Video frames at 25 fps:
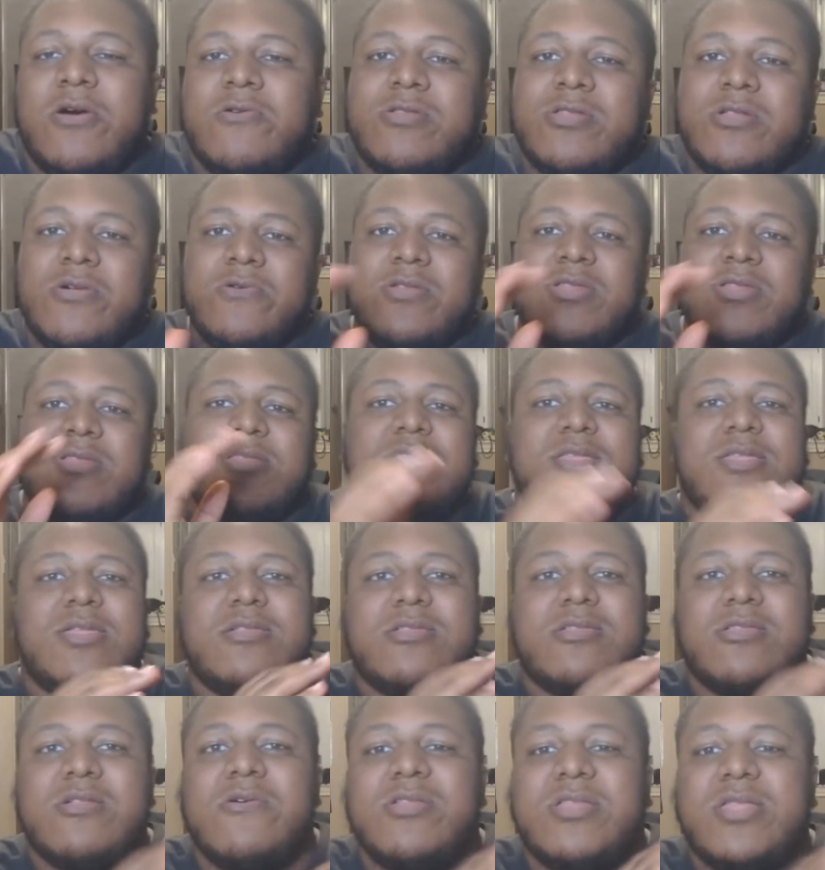So
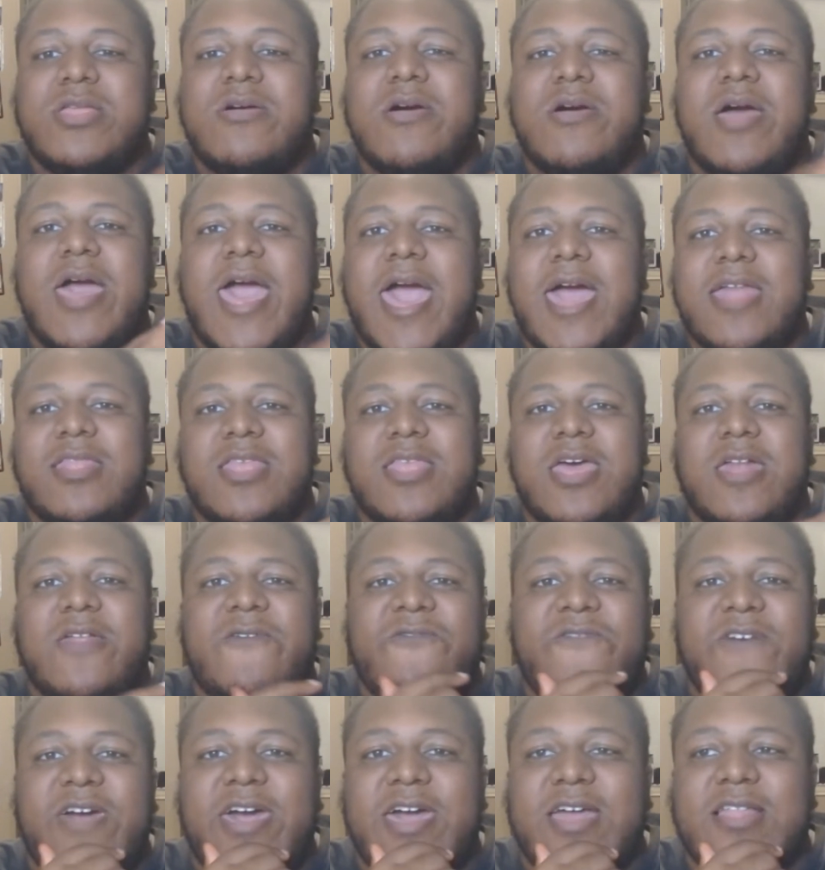it still had that
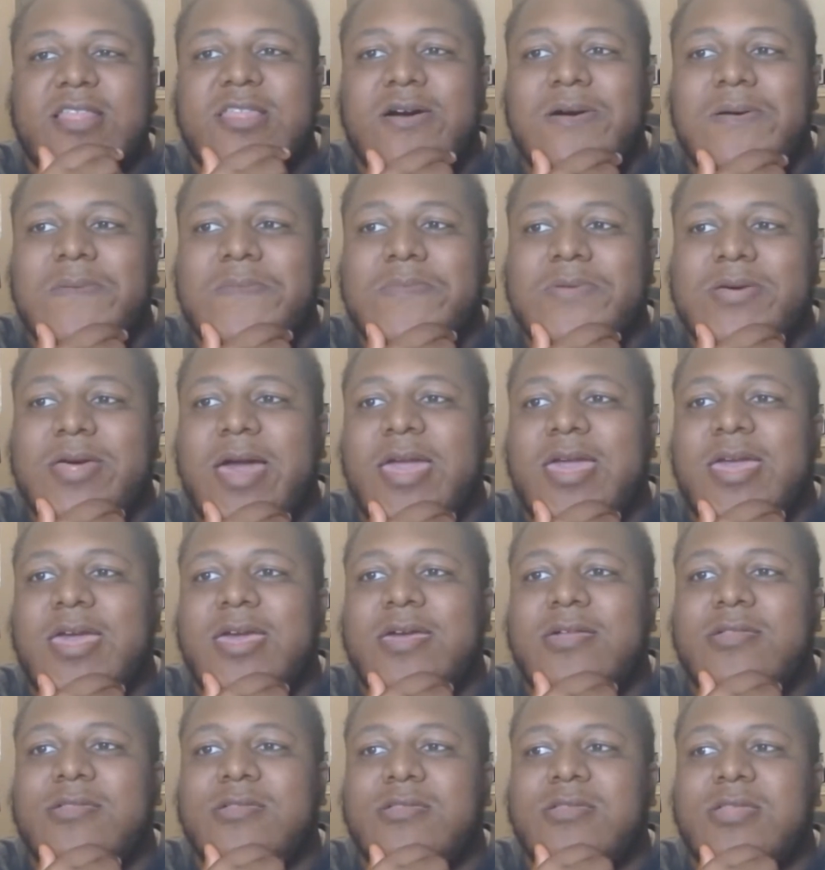effect though. But I
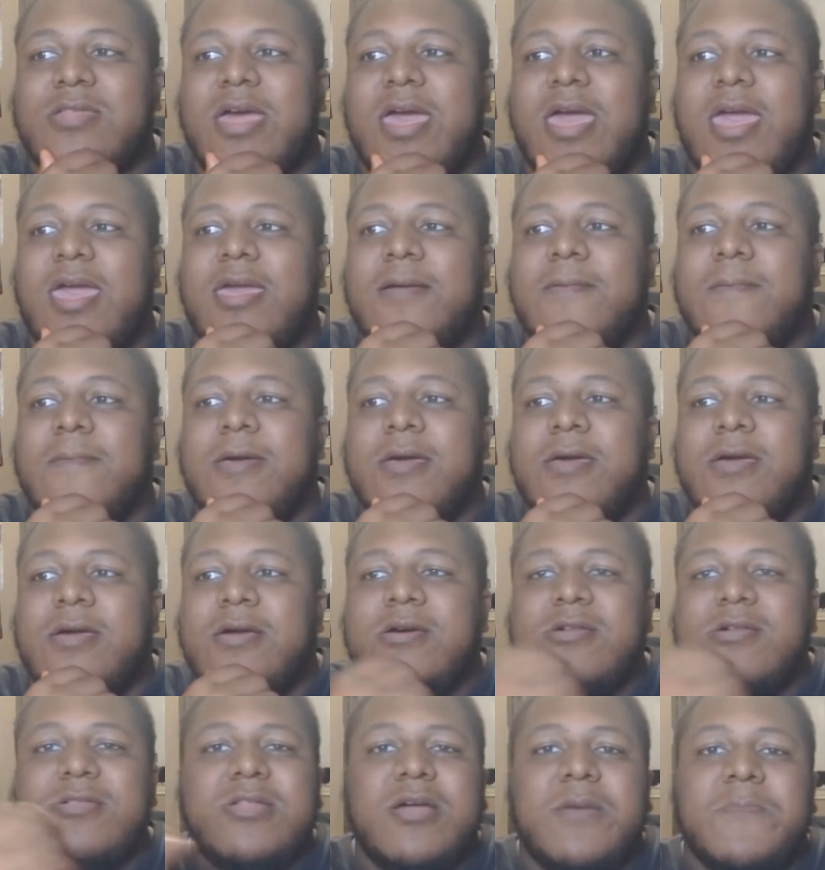guess to say
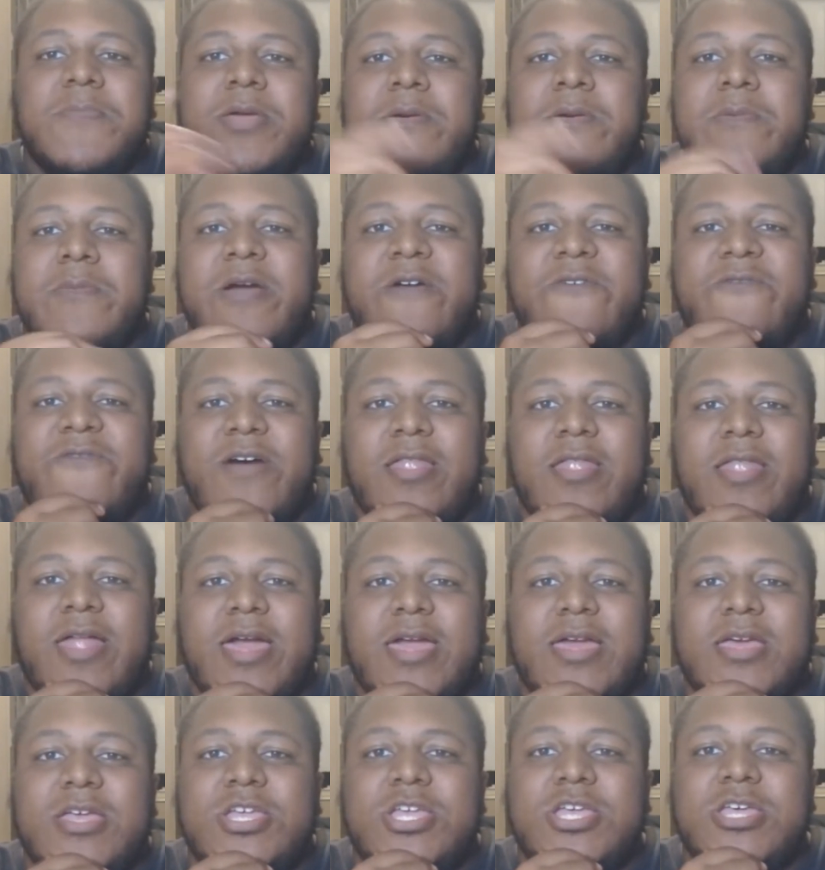some people might felt like
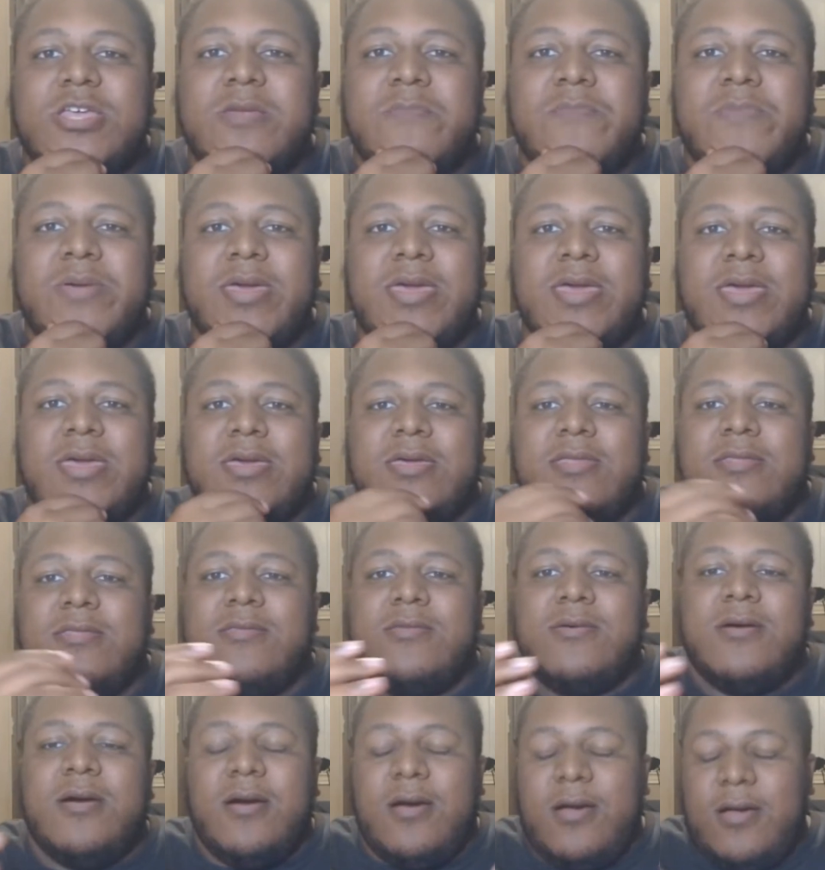it should have been
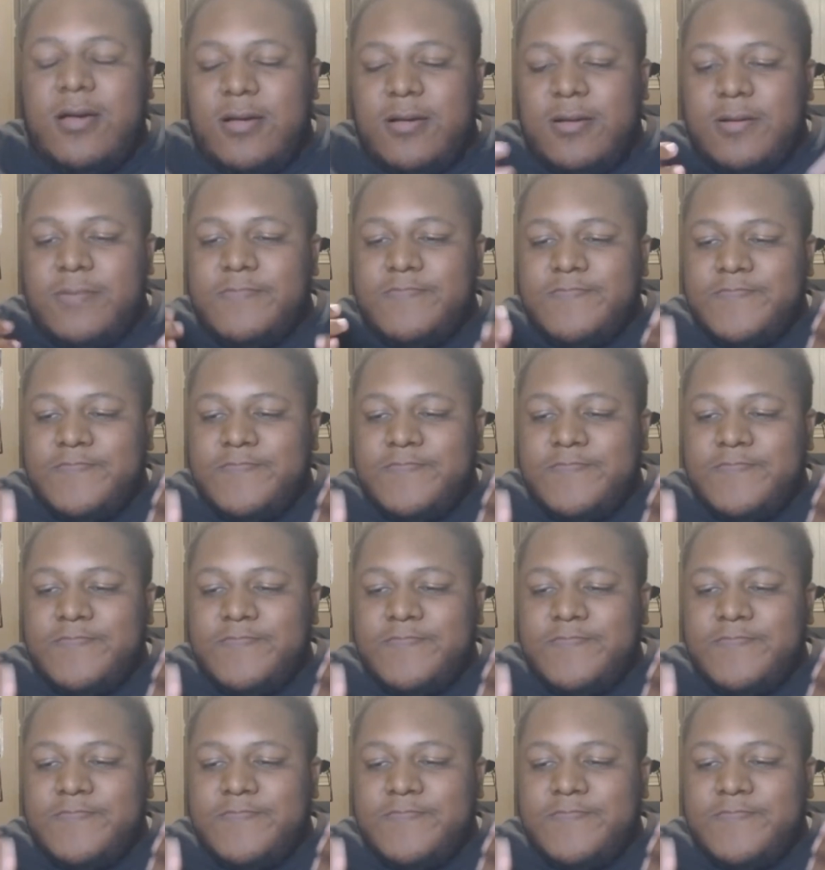a